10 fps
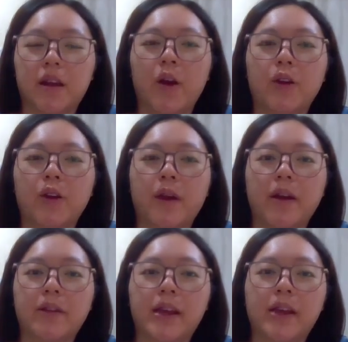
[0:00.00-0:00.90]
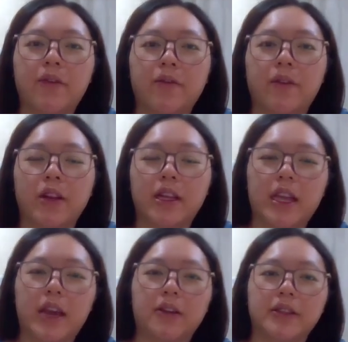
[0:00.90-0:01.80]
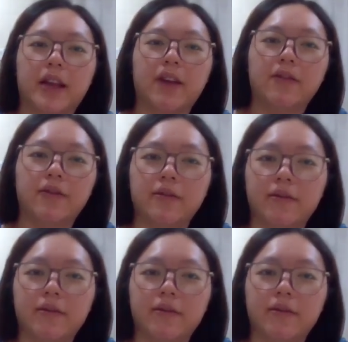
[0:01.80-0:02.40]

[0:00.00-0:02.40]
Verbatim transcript: Oh, you rarely volunteer yourself.